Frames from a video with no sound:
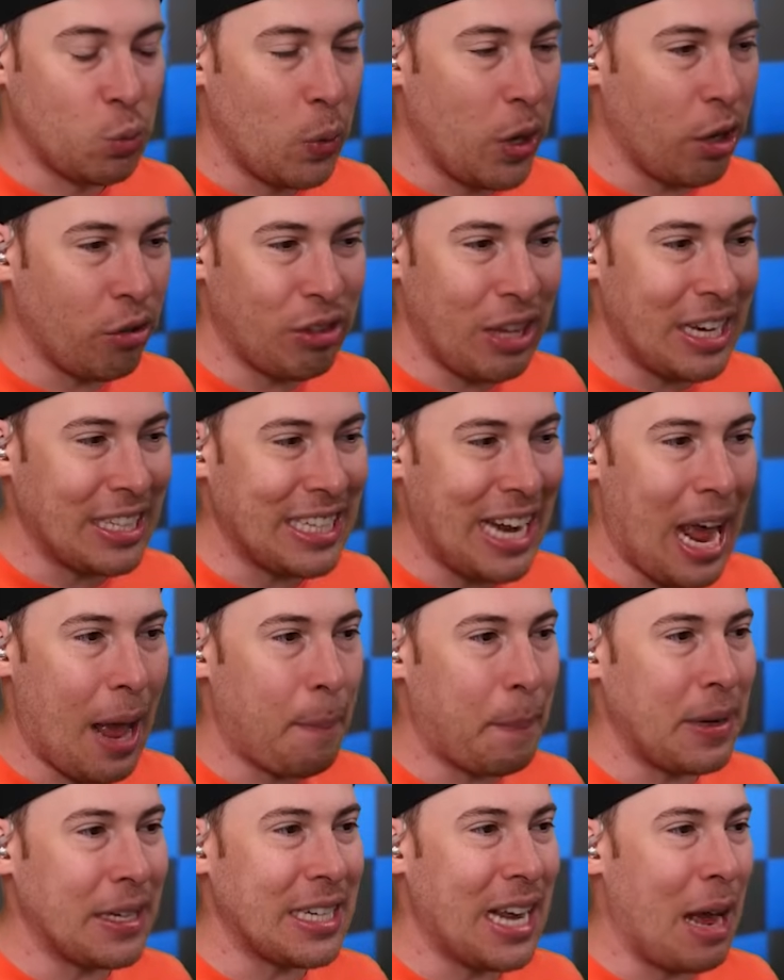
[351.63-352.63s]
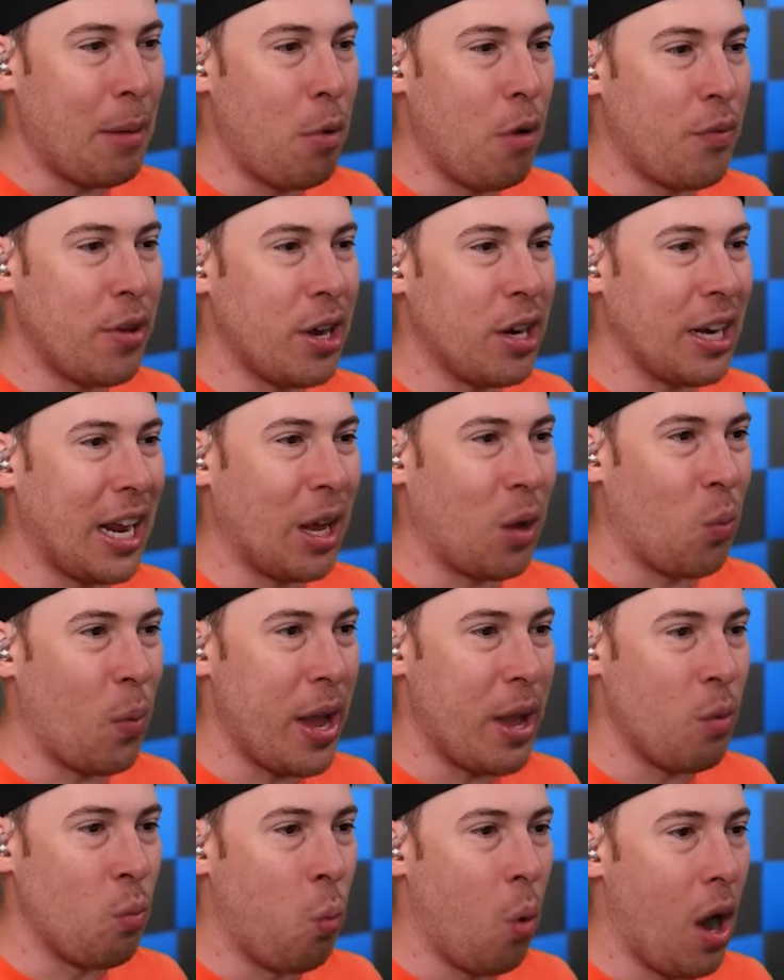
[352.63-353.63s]
weird things happens, I'm over here like,
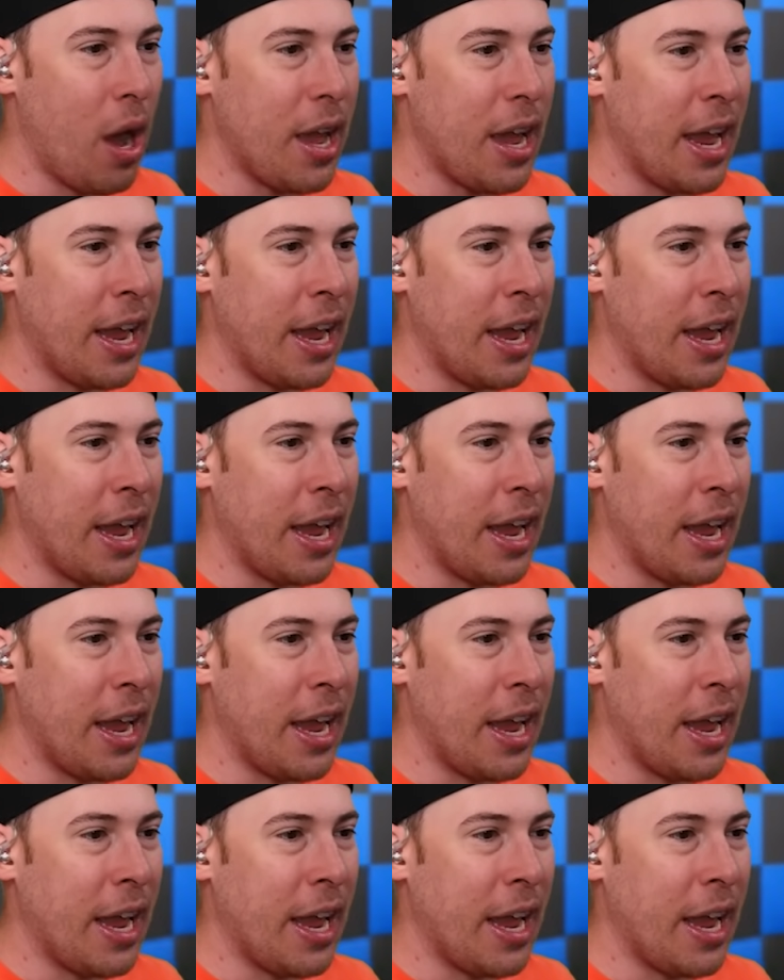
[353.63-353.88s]
wait, what?